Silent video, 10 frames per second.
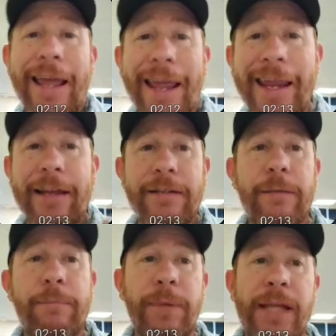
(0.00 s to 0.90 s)
and
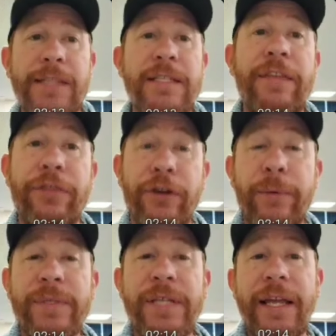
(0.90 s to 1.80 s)
places a
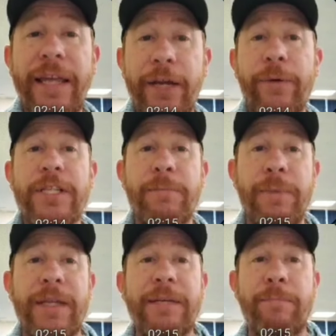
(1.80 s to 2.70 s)
30% increased
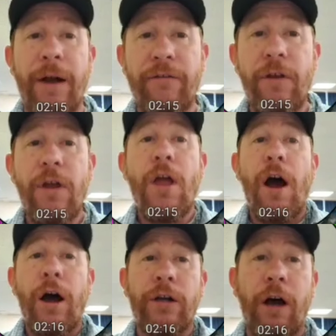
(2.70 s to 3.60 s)
speed buff
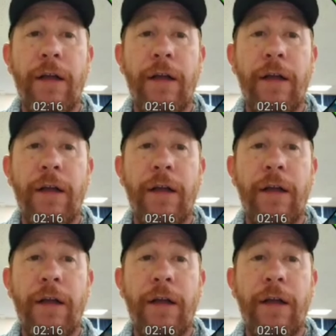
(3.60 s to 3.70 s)
on all